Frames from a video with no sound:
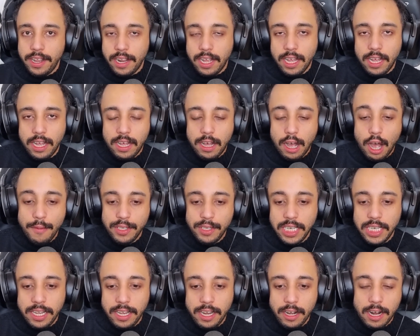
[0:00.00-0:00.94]

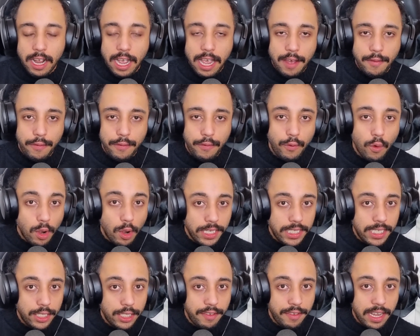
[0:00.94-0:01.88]
Obviously here I have 4
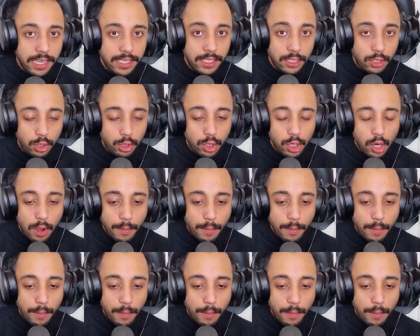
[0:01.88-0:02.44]
sets of Axies to show.